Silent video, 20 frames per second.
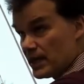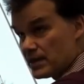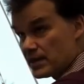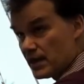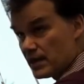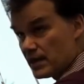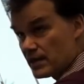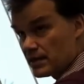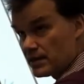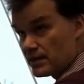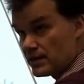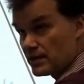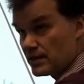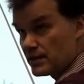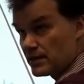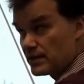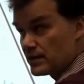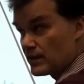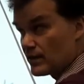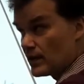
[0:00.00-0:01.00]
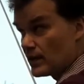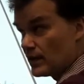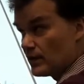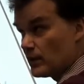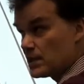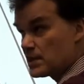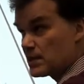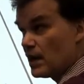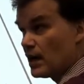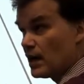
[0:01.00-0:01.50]
base stations, right?
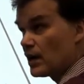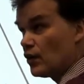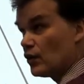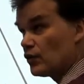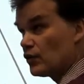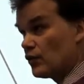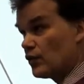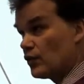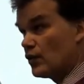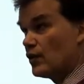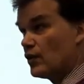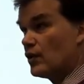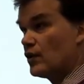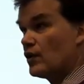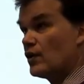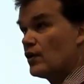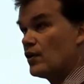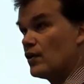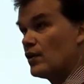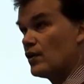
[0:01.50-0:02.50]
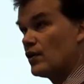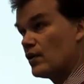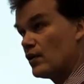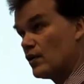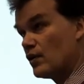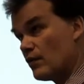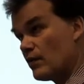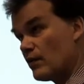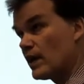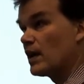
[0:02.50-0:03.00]
Which are not
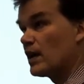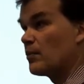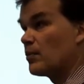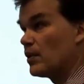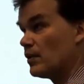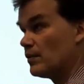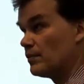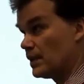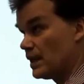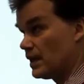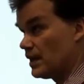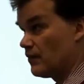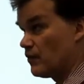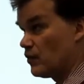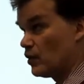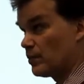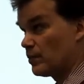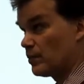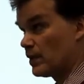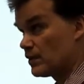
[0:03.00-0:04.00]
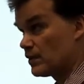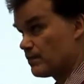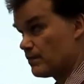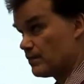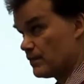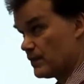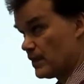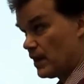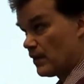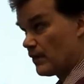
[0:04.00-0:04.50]
available by default because
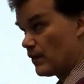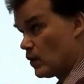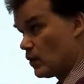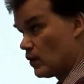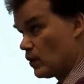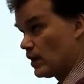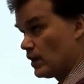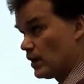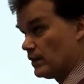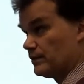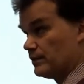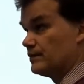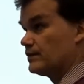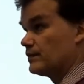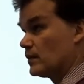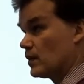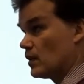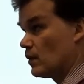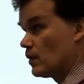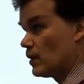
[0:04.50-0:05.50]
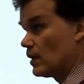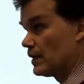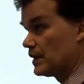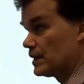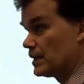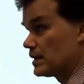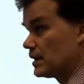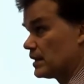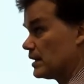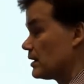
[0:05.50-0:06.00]
we have local
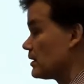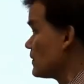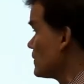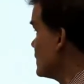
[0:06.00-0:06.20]
design,